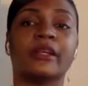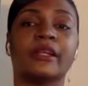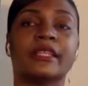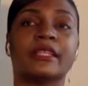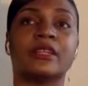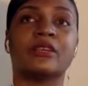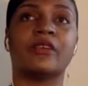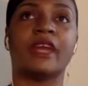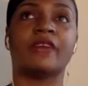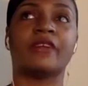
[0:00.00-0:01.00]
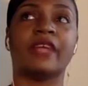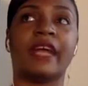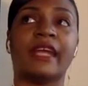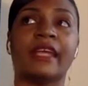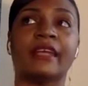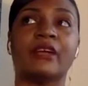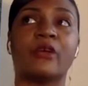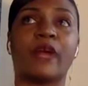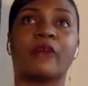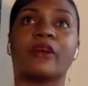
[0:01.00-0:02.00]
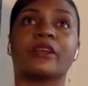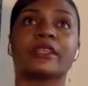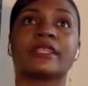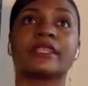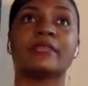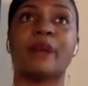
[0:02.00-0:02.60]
And so every night when I would go to sleep,